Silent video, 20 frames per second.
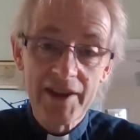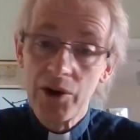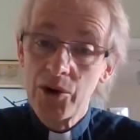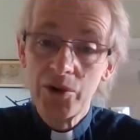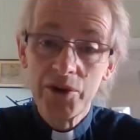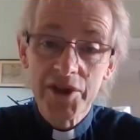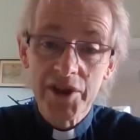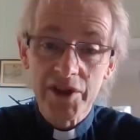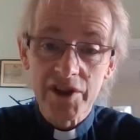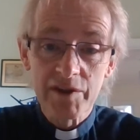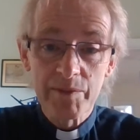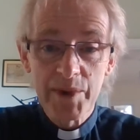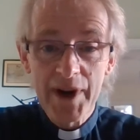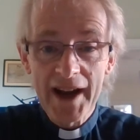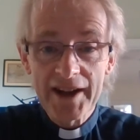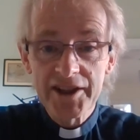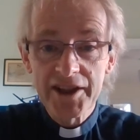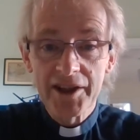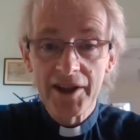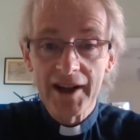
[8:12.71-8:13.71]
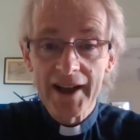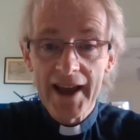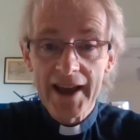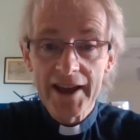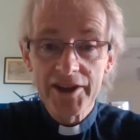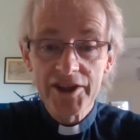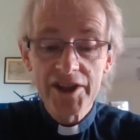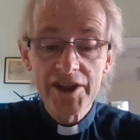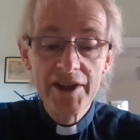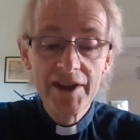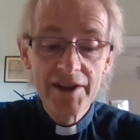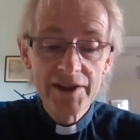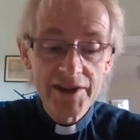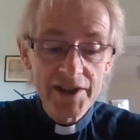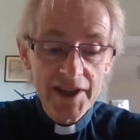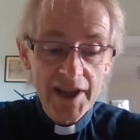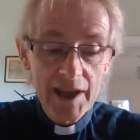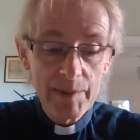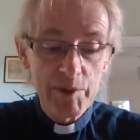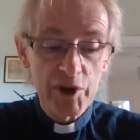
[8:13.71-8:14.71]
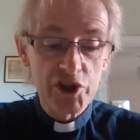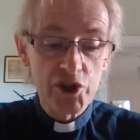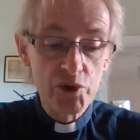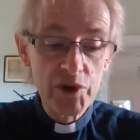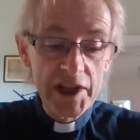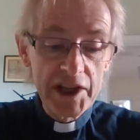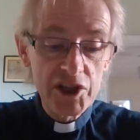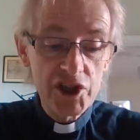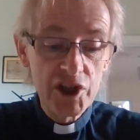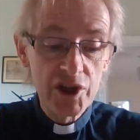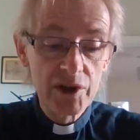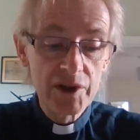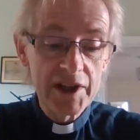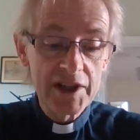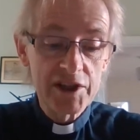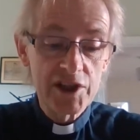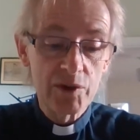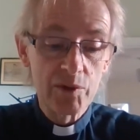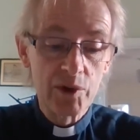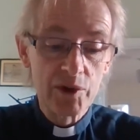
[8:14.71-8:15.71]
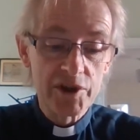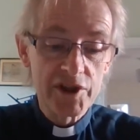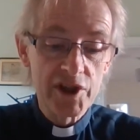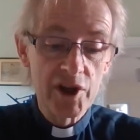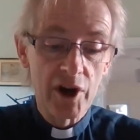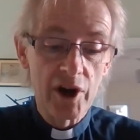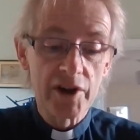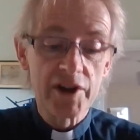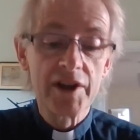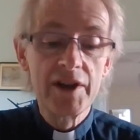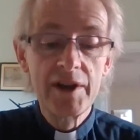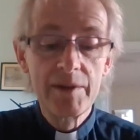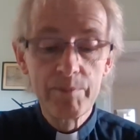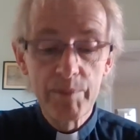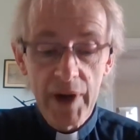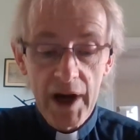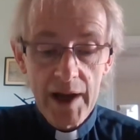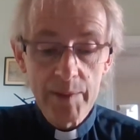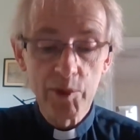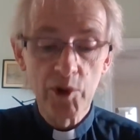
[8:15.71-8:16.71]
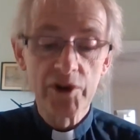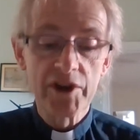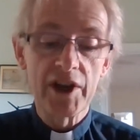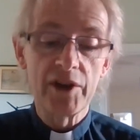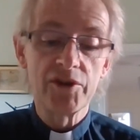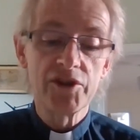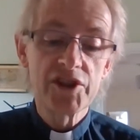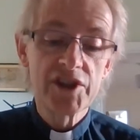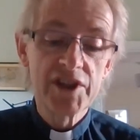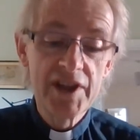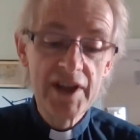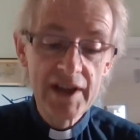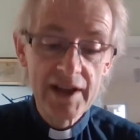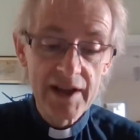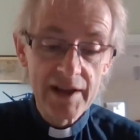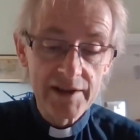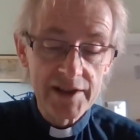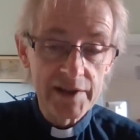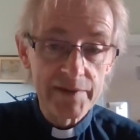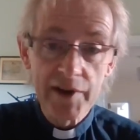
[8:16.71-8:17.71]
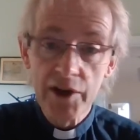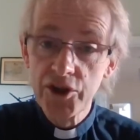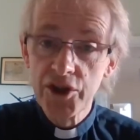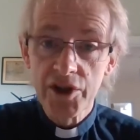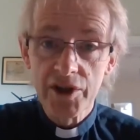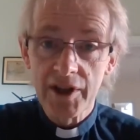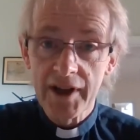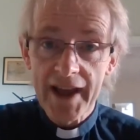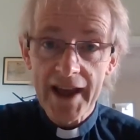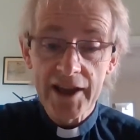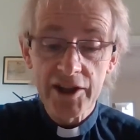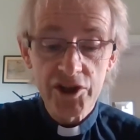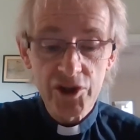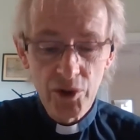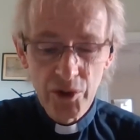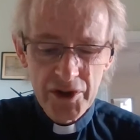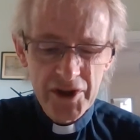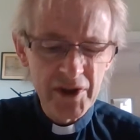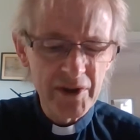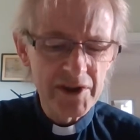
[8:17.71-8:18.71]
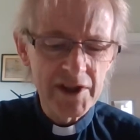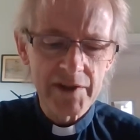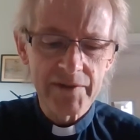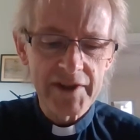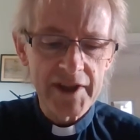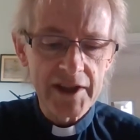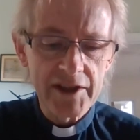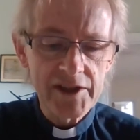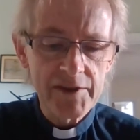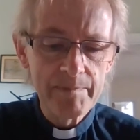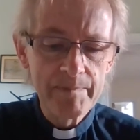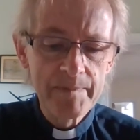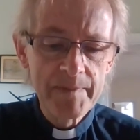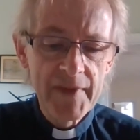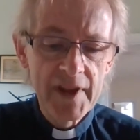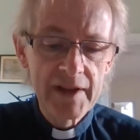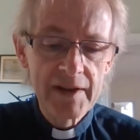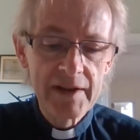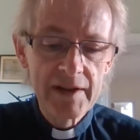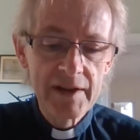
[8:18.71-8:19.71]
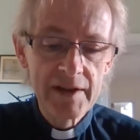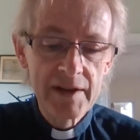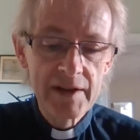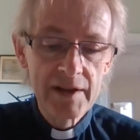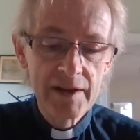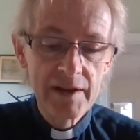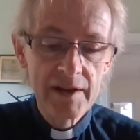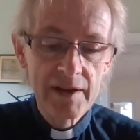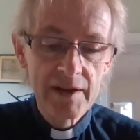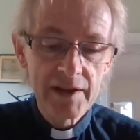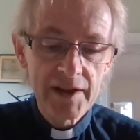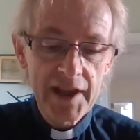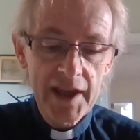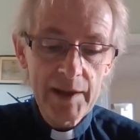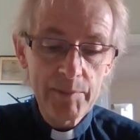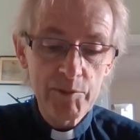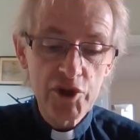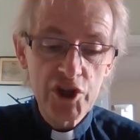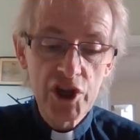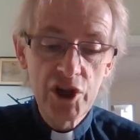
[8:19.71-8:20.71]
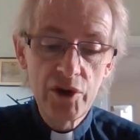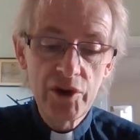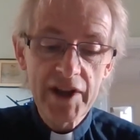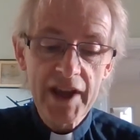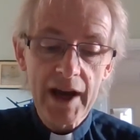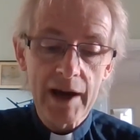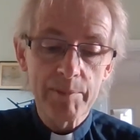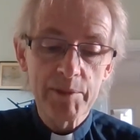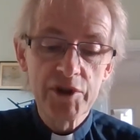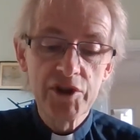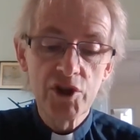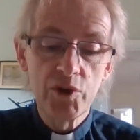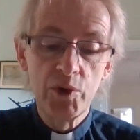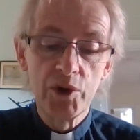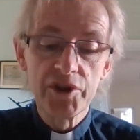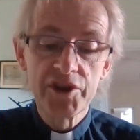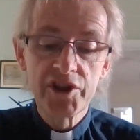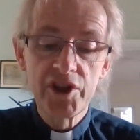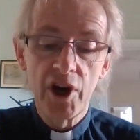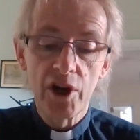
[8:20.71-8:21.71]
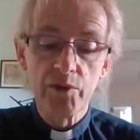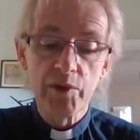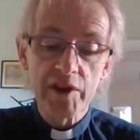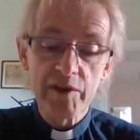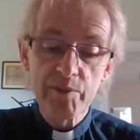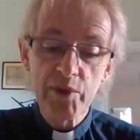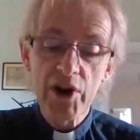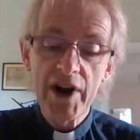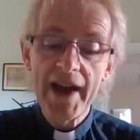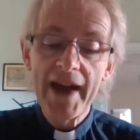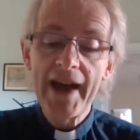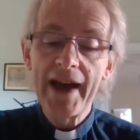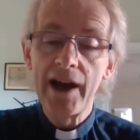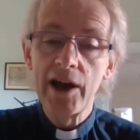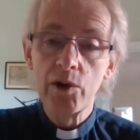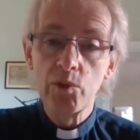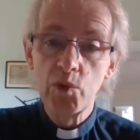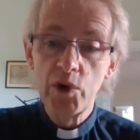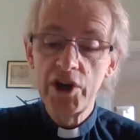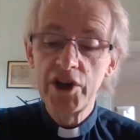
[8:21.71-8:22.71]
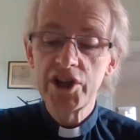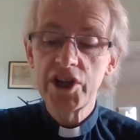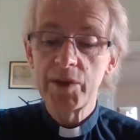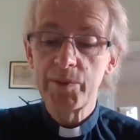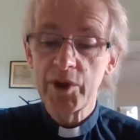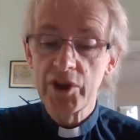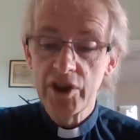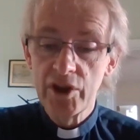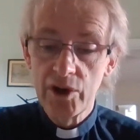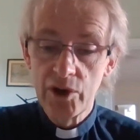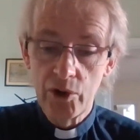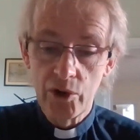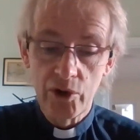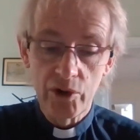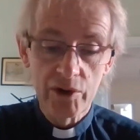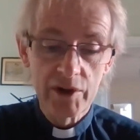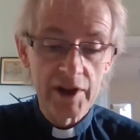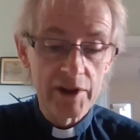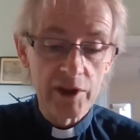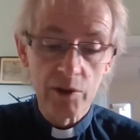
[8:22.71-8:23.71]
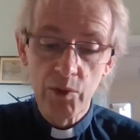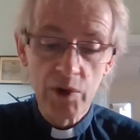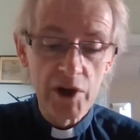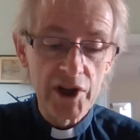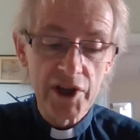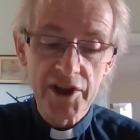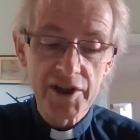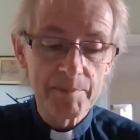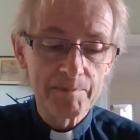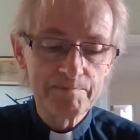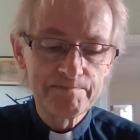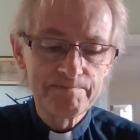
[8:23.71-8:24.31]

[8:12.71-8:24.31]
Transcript: There are all sorts of practical aids to keep us retuning towards God, Bible notes, devotional aids, all sorts of things. Keep tuning up towards God with prayer and worship and the law and the word.